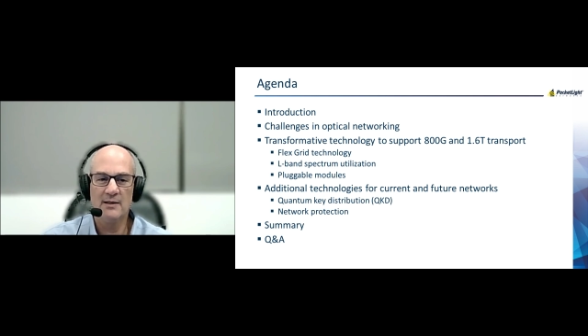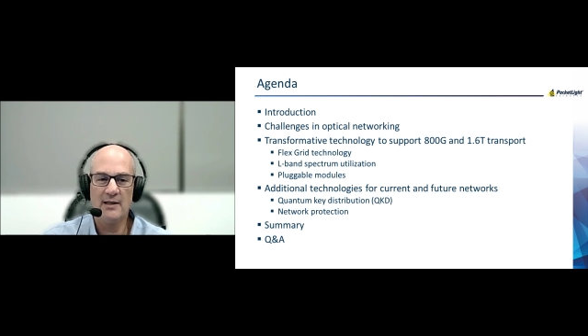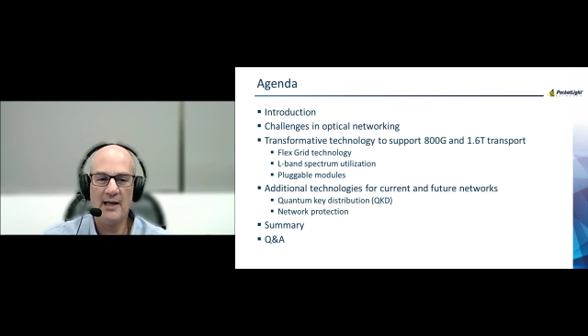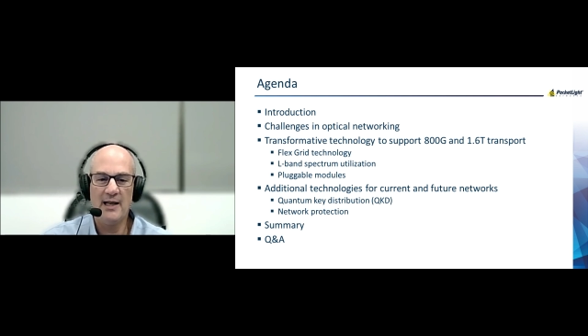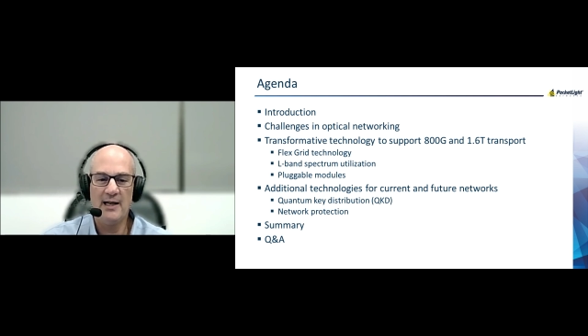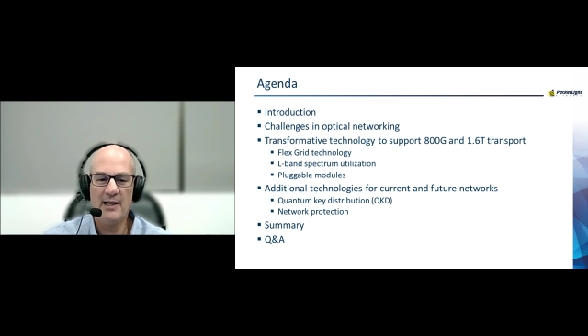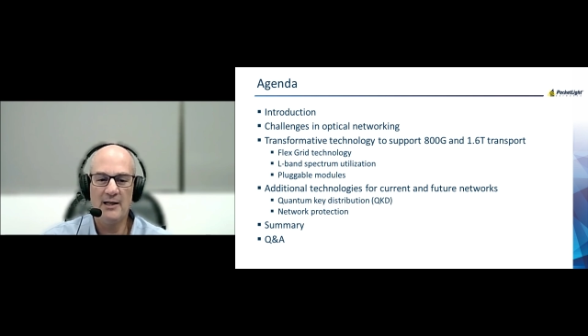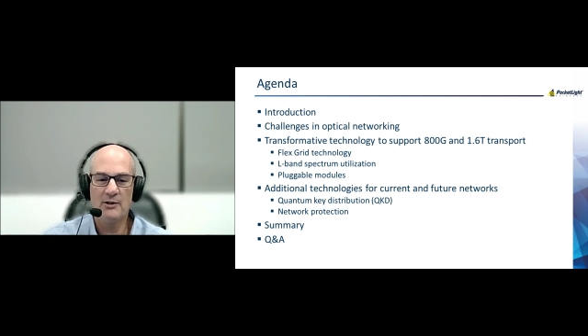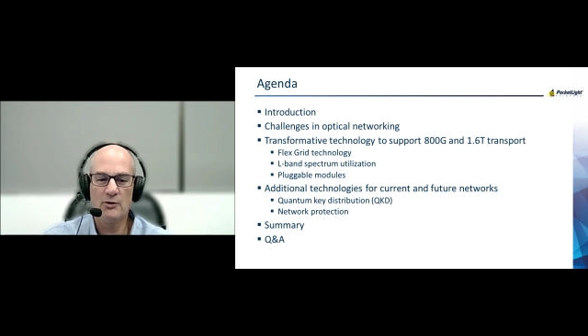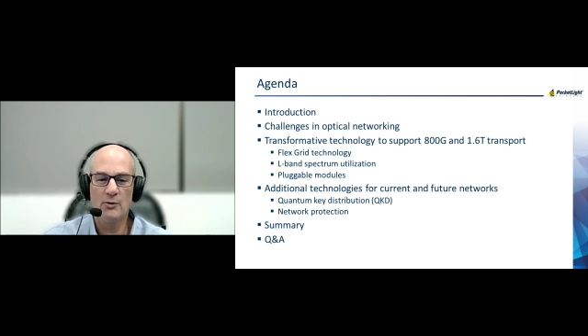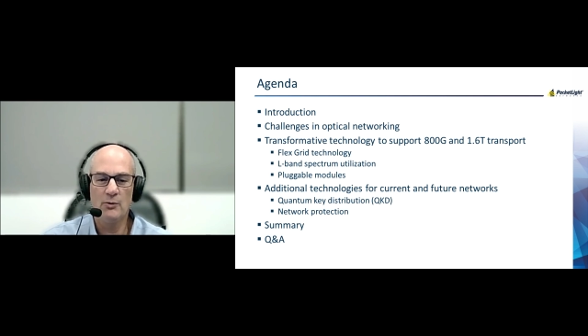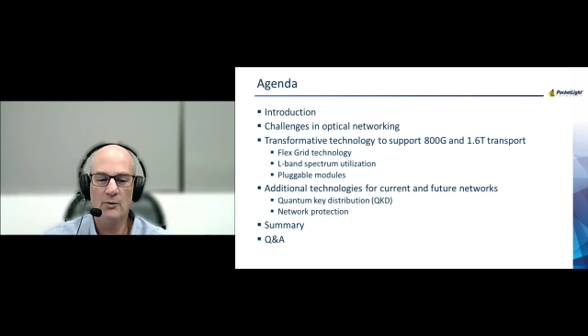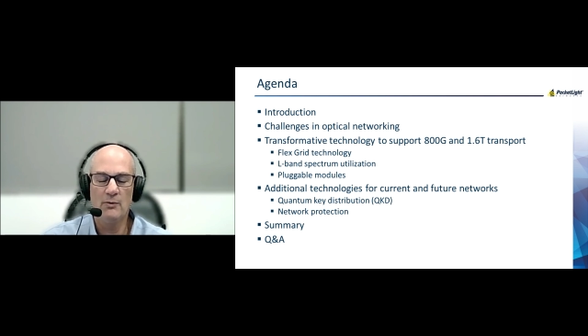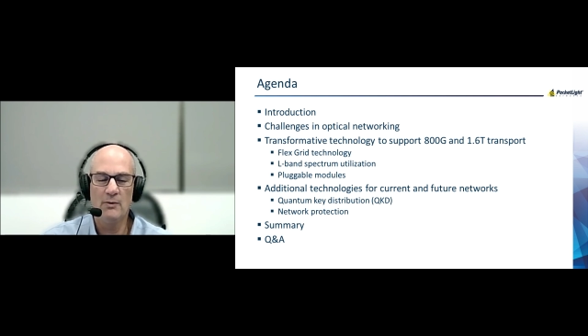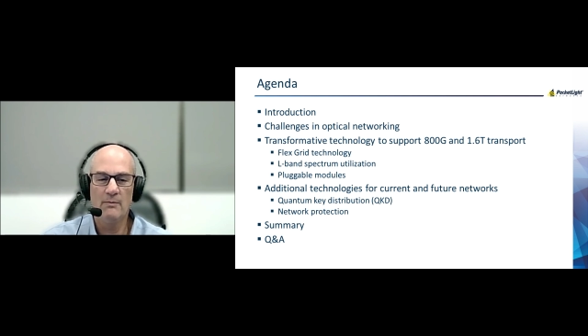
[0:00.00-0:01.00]

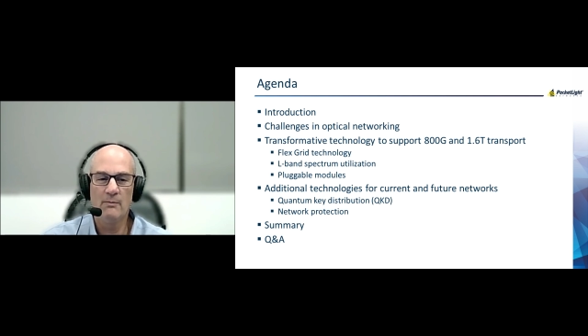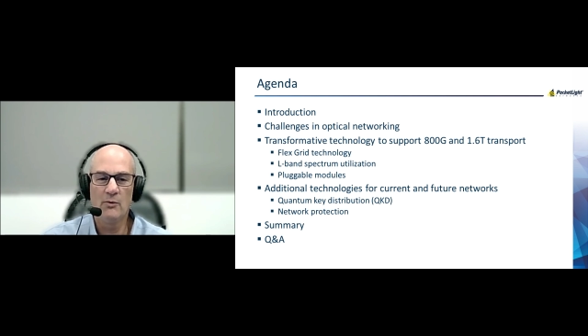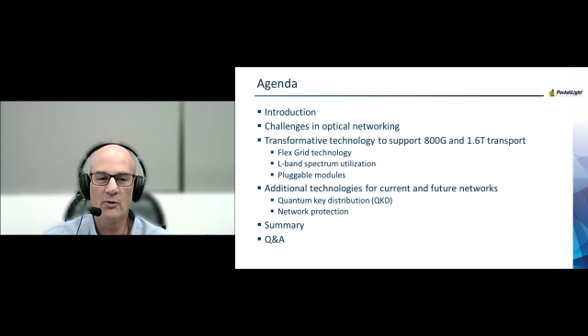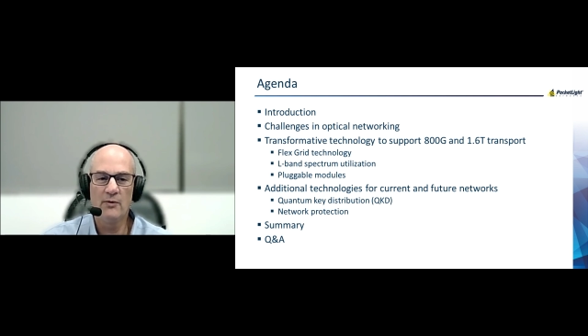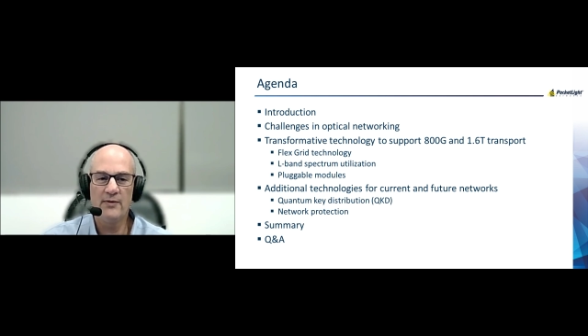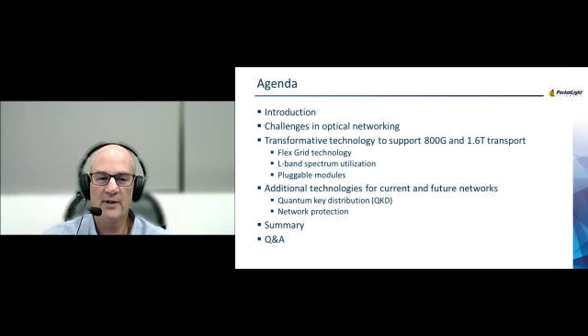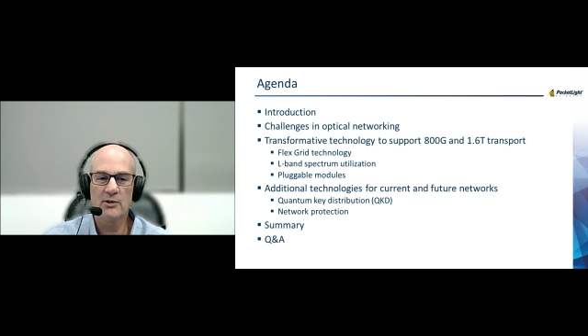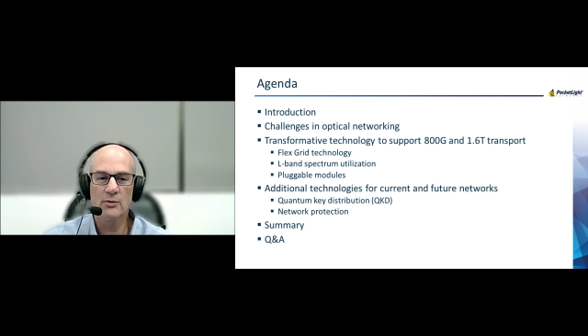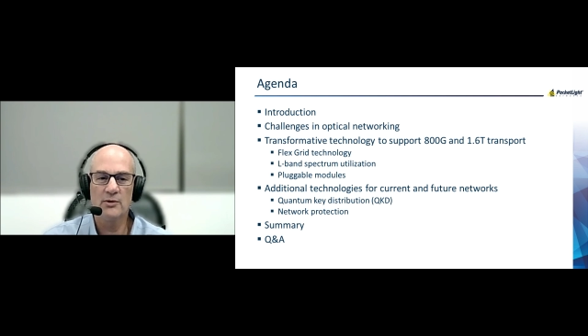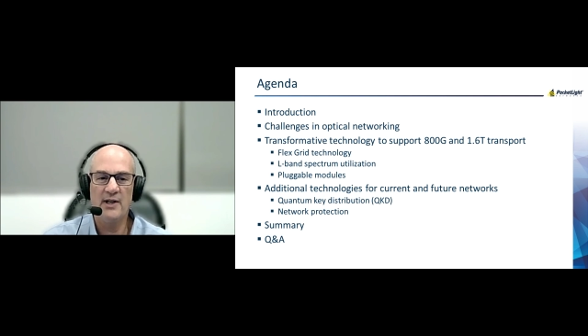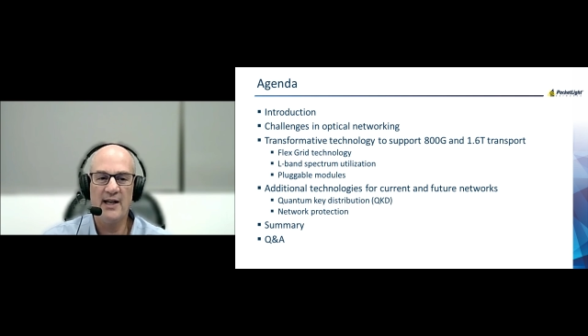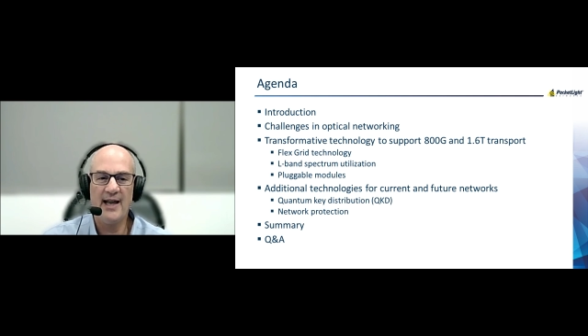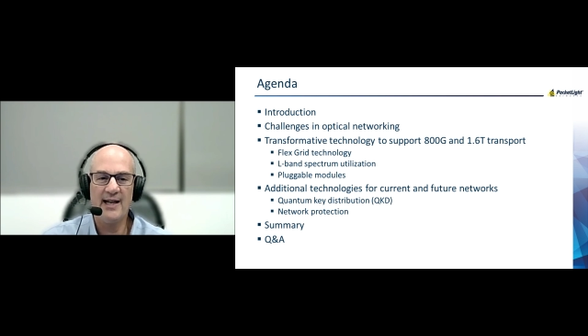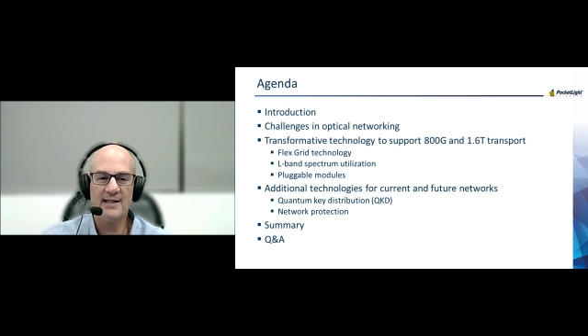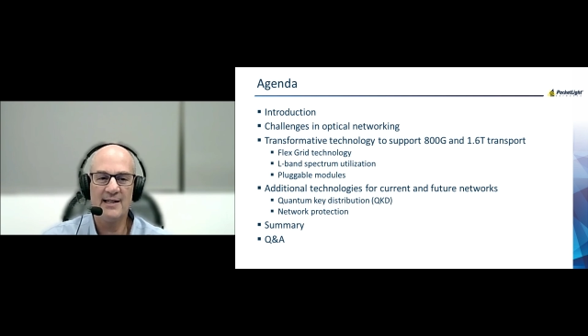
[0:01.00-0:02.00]
to move into
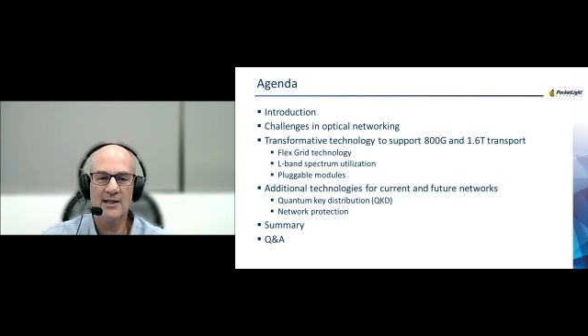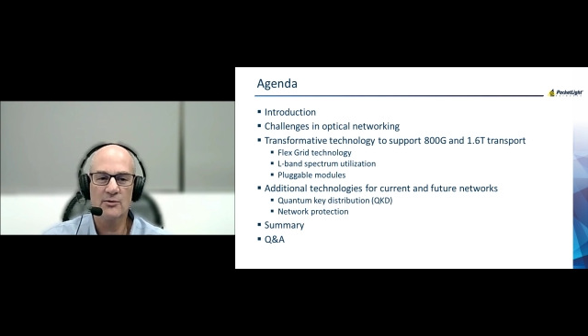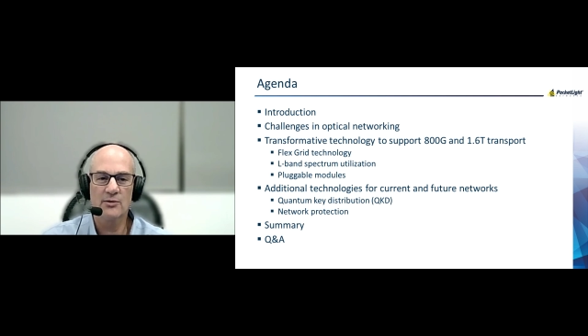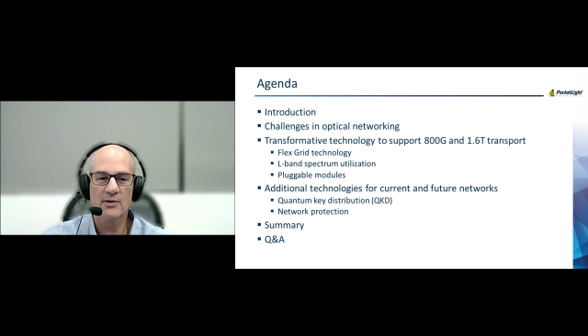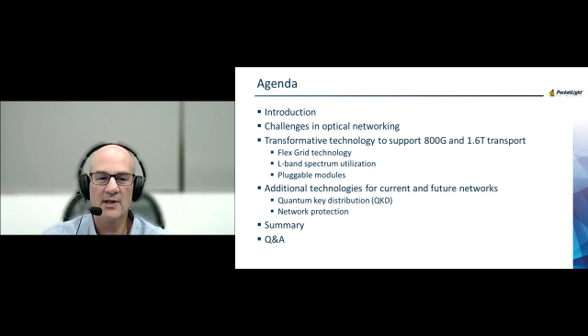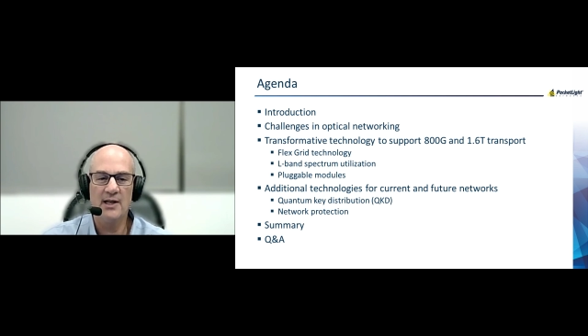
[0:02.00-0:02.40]
the 800